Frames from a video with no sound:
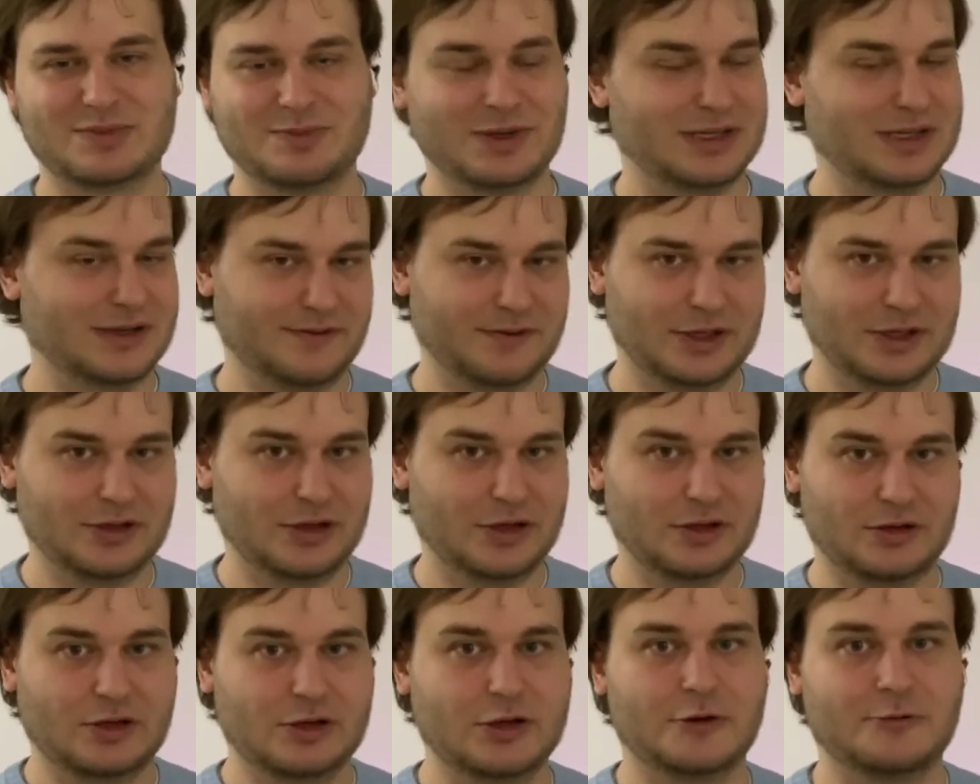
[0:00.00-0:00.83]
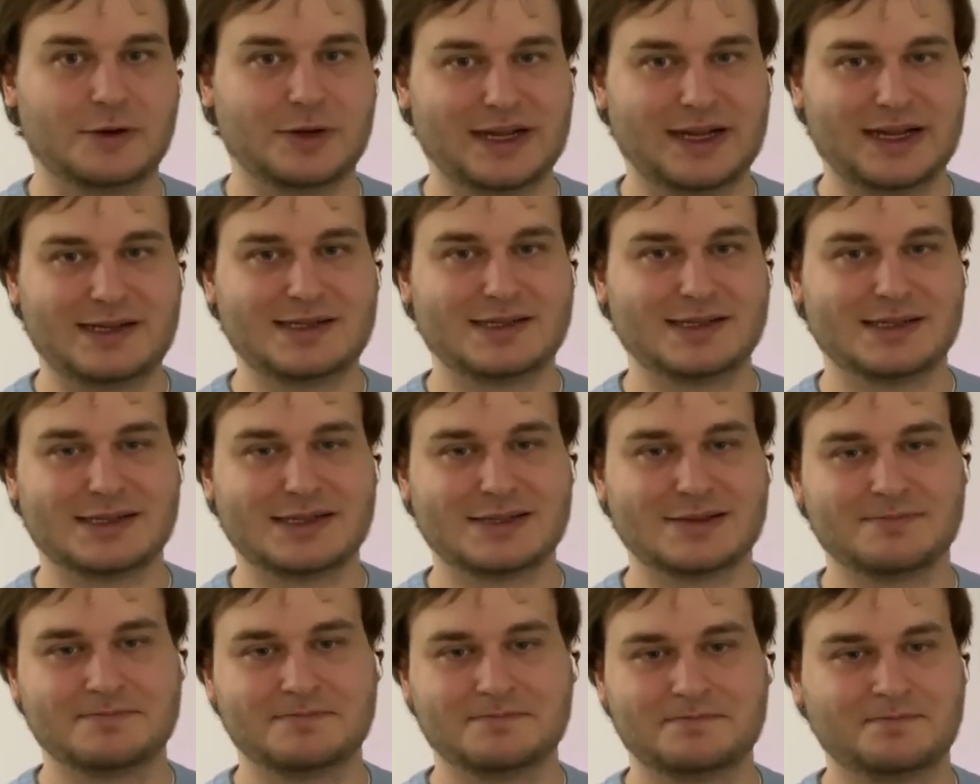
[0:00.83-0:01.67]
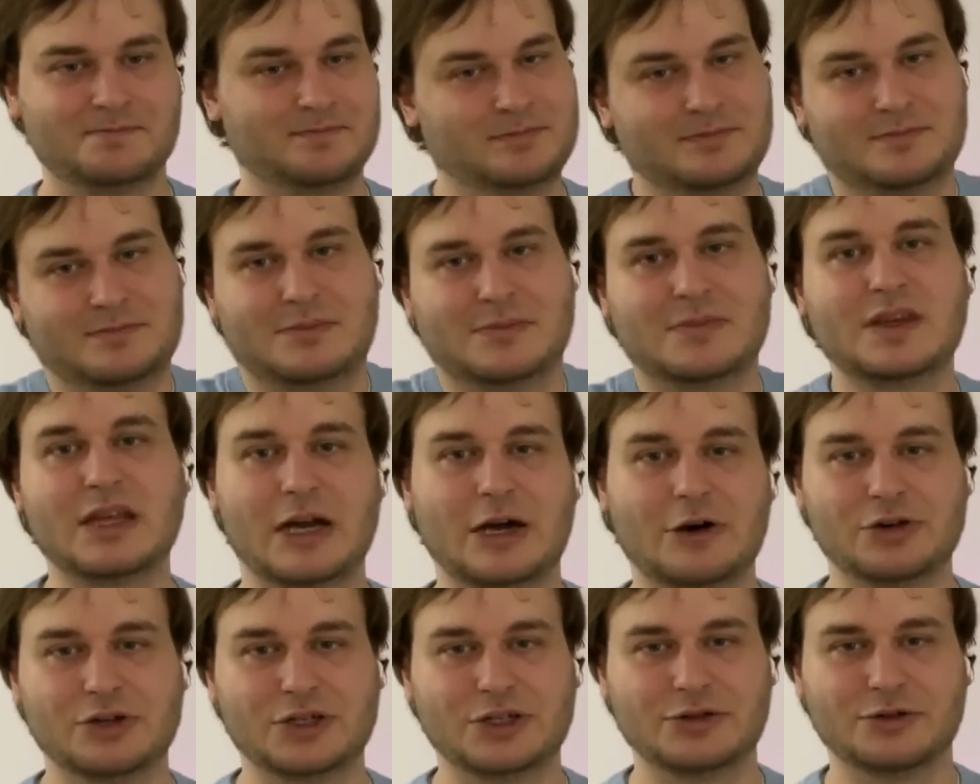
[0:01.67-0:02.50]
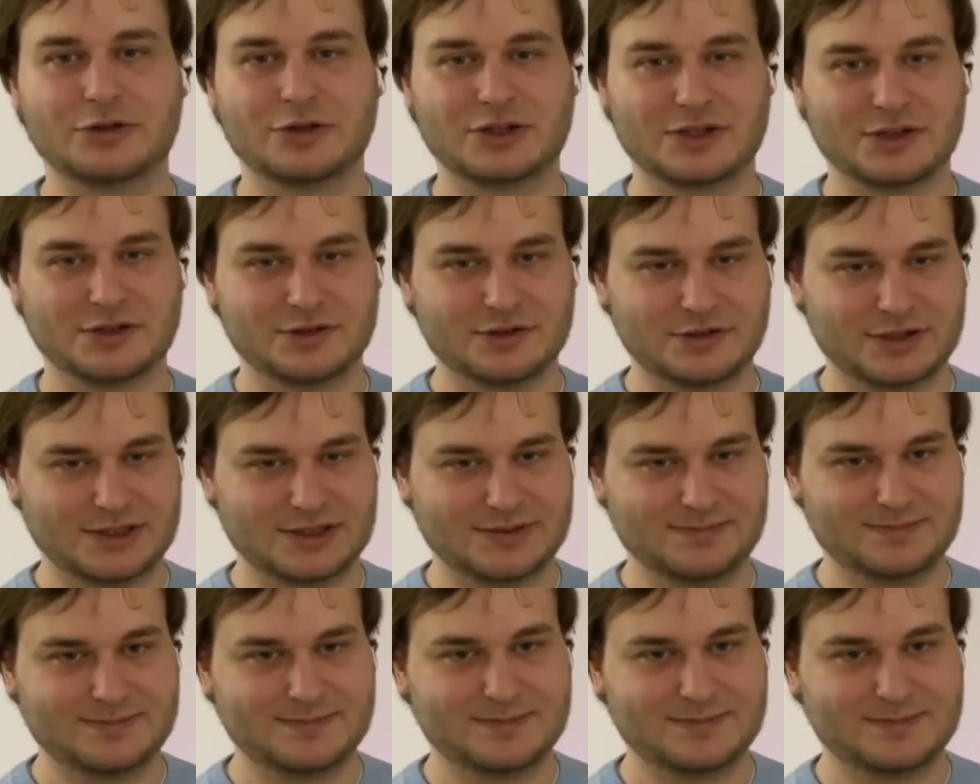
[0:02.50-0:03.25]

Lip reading: but if you don't know what x is, how are you going to do it?